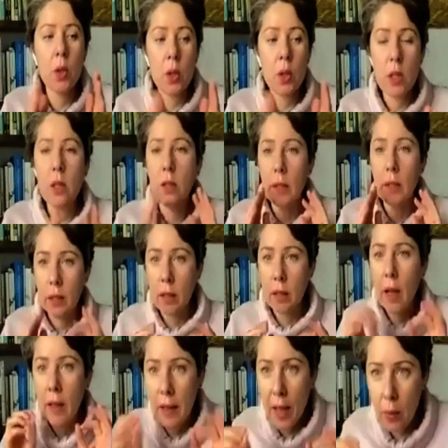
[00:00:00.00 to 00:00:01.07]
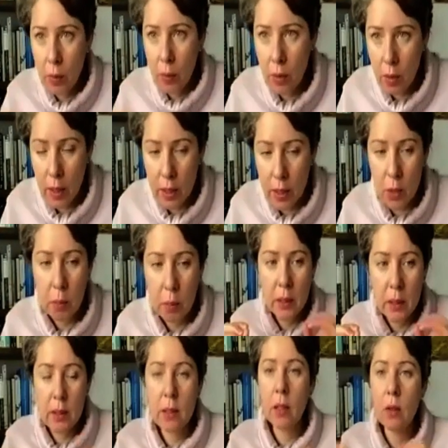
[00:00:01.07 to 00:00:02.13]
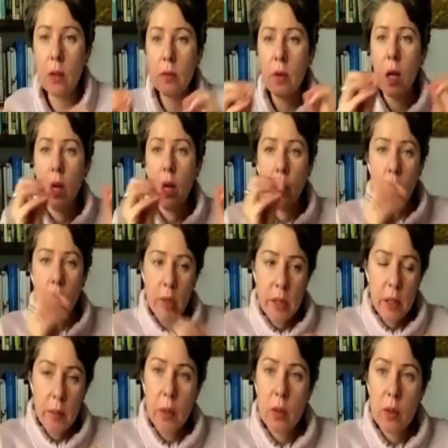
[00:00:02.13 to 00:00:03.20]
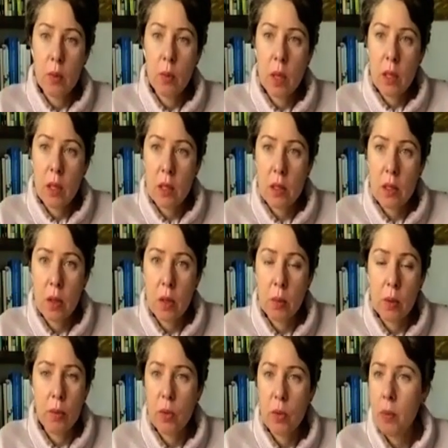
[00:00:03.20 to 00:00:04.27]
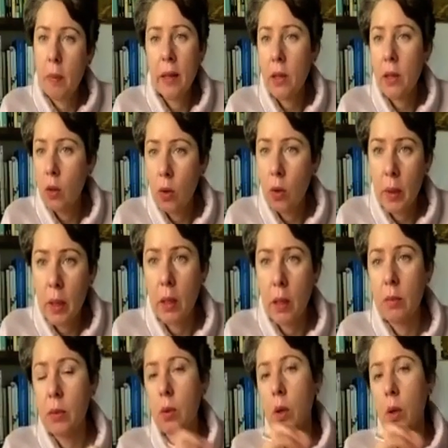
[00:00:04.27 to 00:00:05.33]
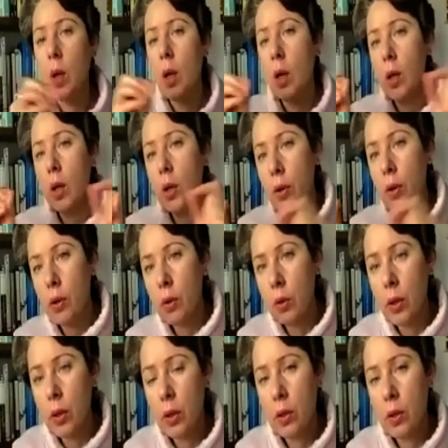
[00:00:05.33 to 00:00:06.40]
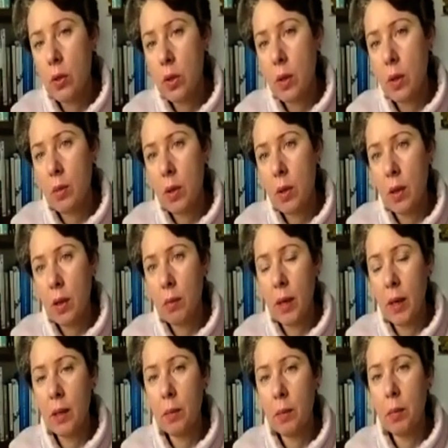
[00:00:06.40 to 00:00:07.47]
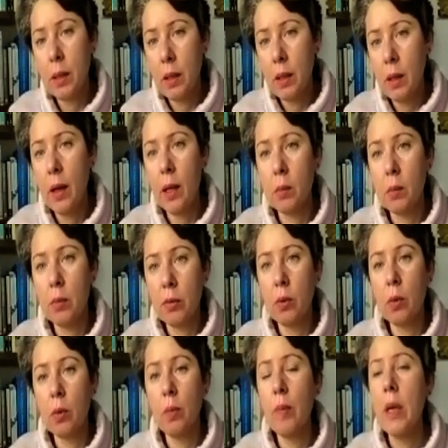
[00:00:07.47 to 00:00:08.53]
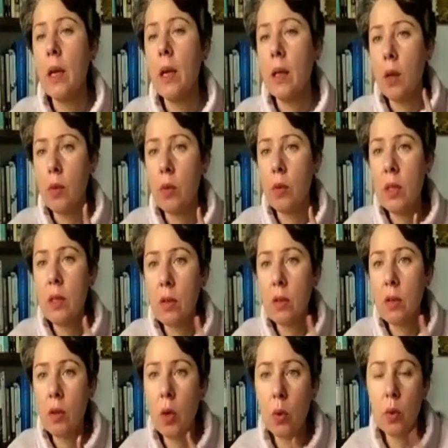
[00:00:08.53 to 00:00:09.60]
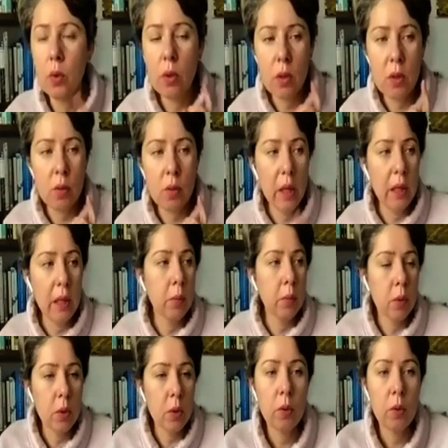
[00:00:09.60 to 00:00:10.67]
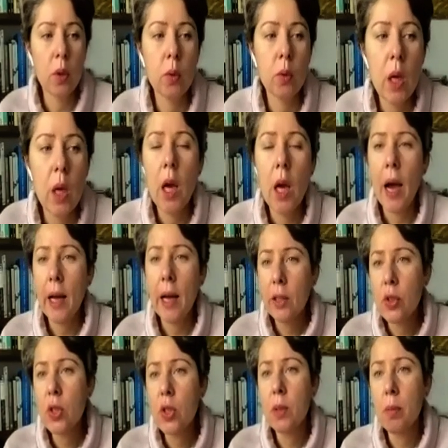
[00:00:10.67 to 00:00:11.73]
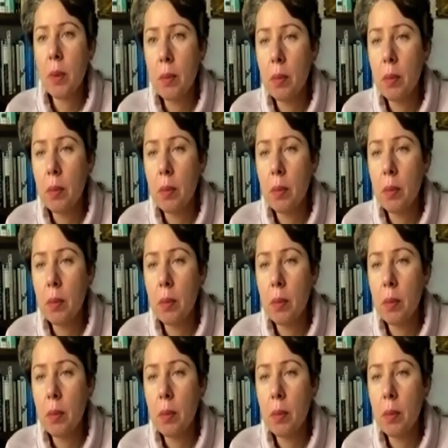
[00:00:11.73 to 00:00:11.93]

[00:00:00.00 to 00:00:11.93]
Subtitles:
you're still like allowing that, but instead of reading about someone else's troubles, which might not be helpful, you're looking into something that might be helpful. Now, there is a note, there's a really important note. Anxious